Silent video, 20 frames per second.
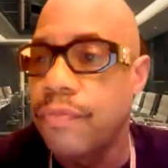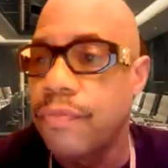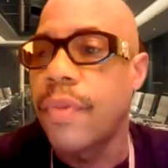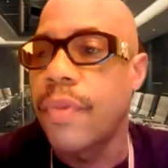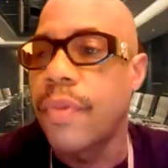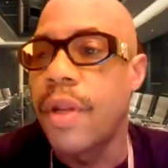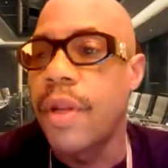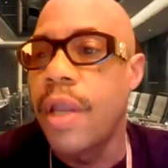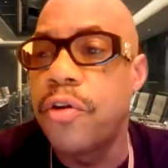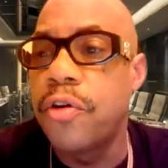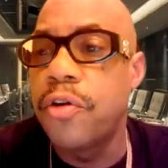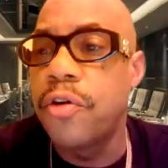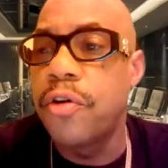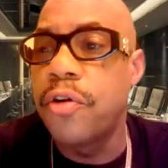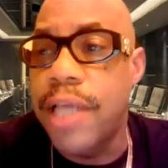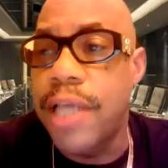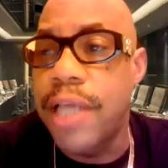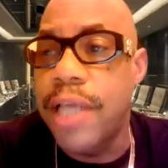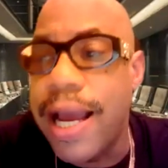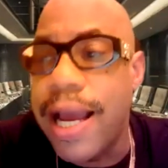I know Doc
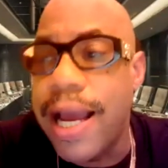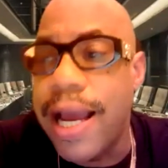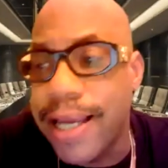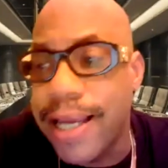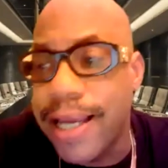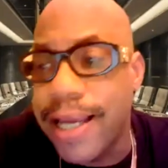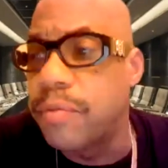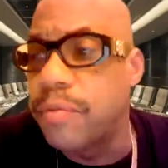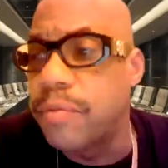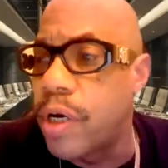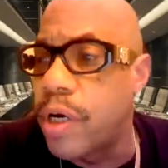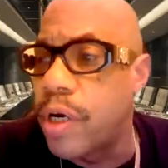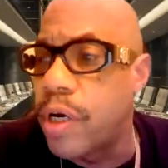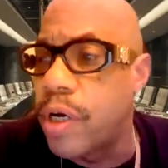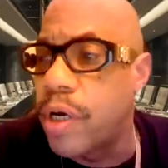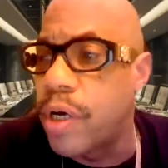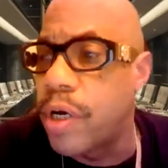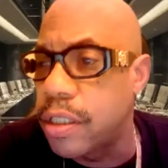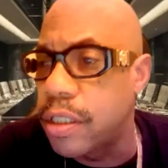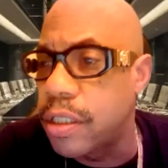got some questions.
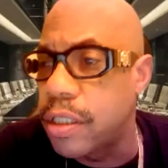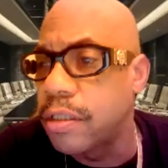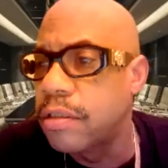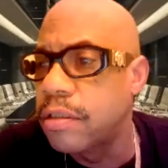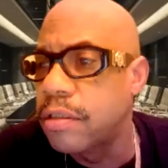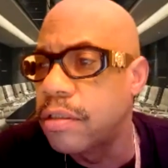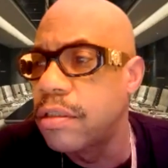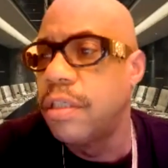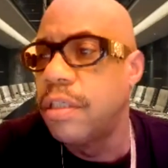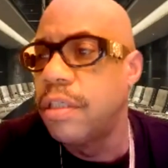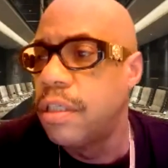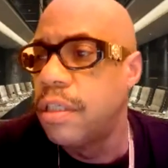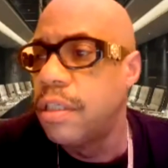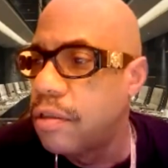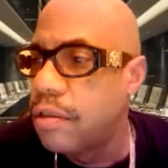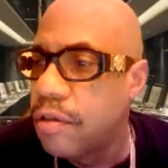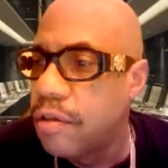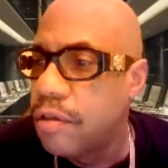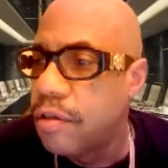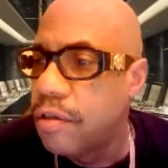
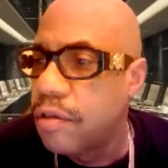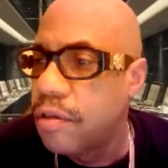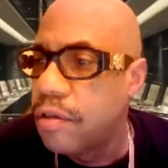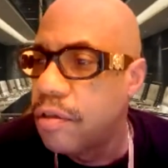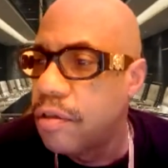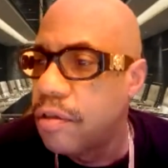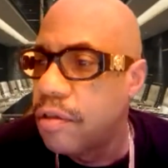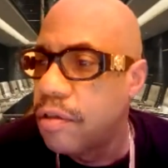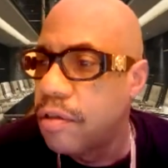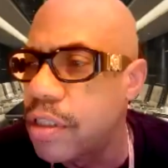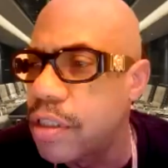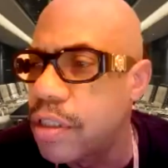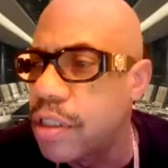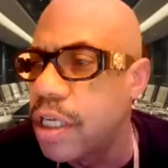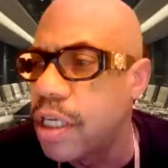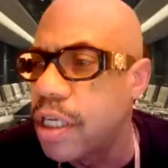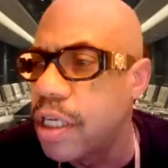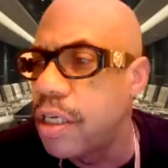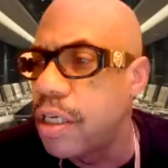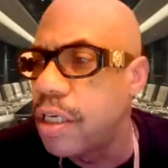Who else is in
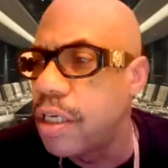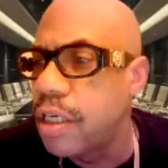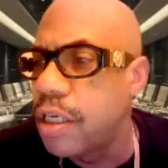here?